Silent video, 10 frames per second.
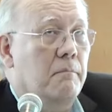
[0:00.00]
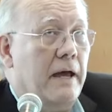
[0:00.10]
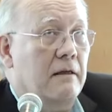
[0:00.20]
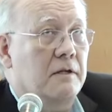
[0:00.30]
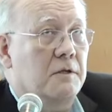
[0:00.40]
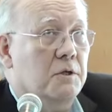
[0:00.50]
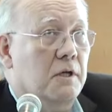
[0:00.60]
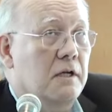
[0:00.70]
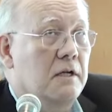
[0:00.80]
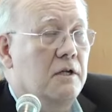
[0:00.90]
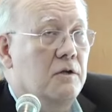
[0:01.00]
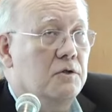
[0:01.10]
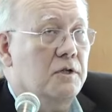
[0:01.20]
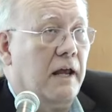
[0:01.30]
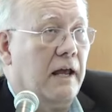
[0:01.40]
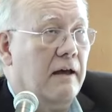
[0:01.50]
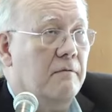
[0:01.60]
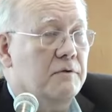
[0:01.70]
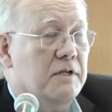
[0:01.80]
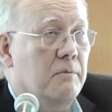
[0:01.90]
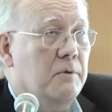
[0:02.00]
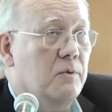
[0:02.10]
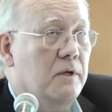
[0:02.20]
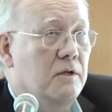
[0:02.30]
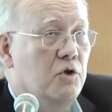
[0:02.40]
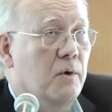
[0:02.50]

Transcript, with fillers: balance that India used to have, say, between the